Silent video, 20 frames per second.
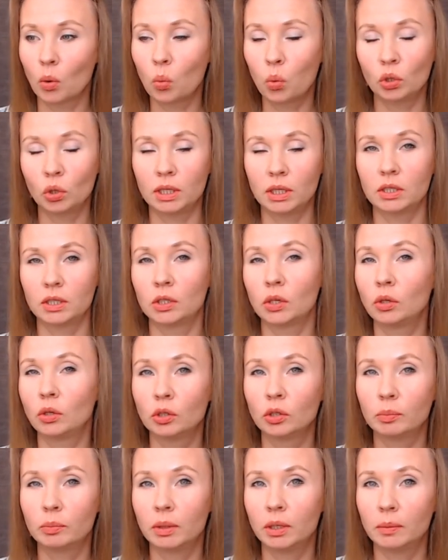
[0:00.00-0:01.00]

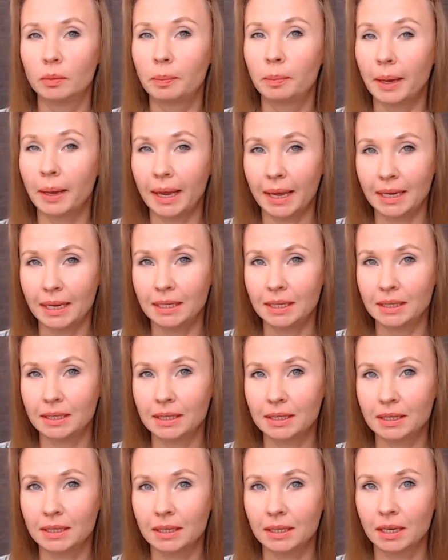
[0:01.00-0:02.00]
water-soluble
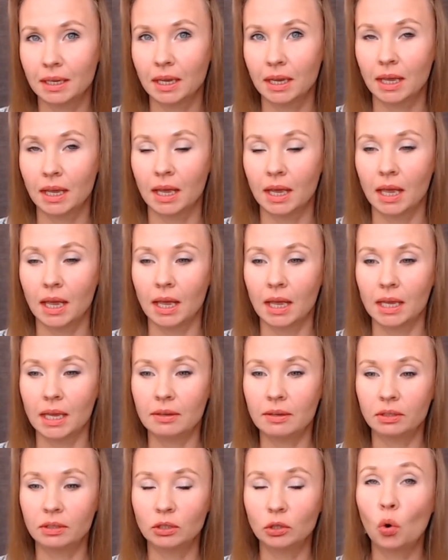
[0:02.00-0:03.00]
paints,
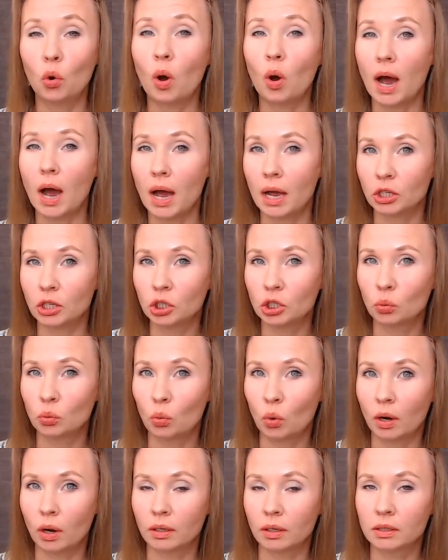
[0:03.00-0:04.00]
even gouache
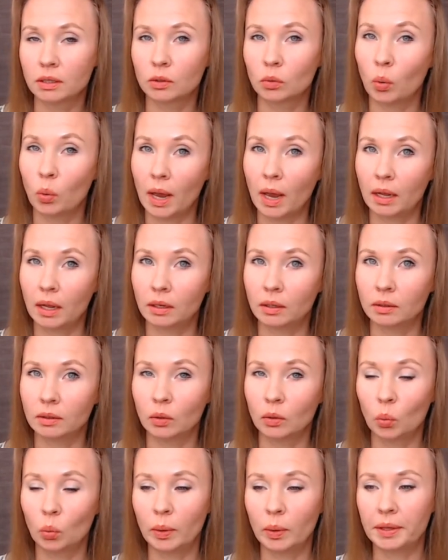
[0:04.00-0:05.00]
works well
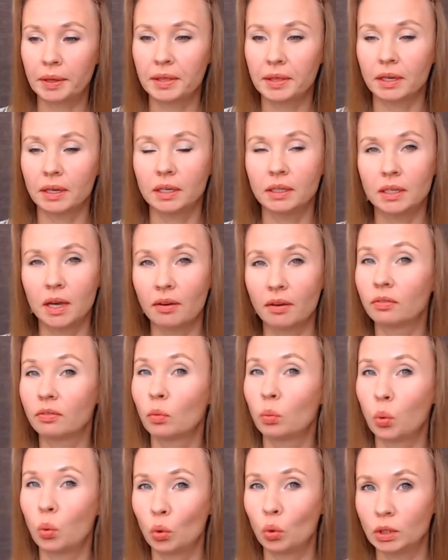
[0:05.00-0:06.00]
with
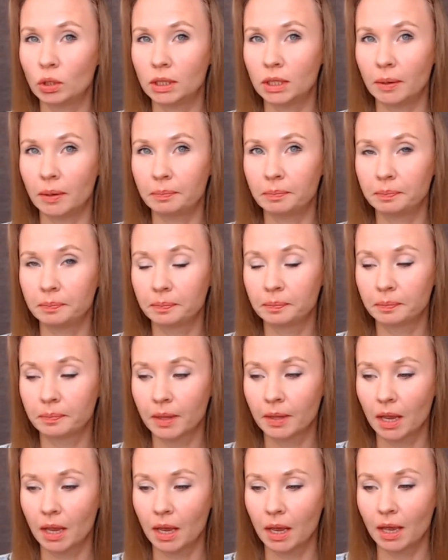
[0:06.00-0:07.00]
enough water.
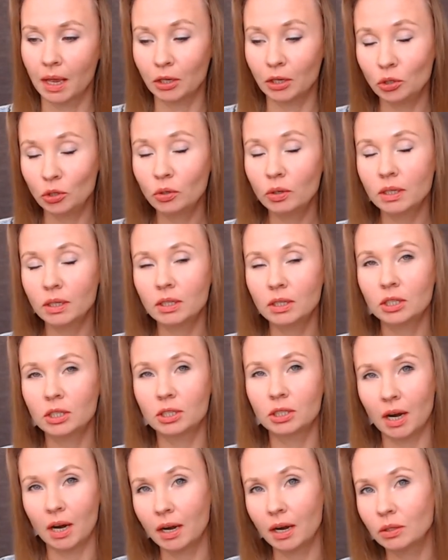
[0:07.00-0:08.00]
And you can
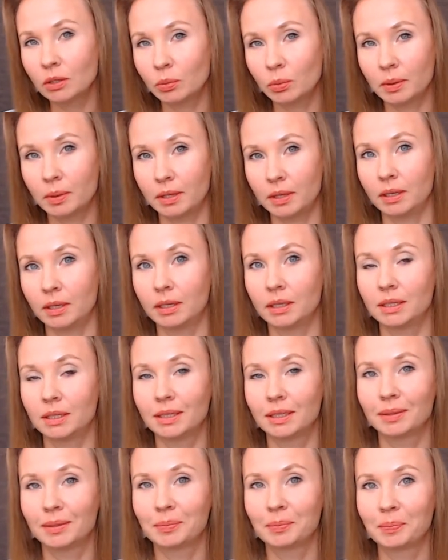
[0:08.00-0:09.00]
start with it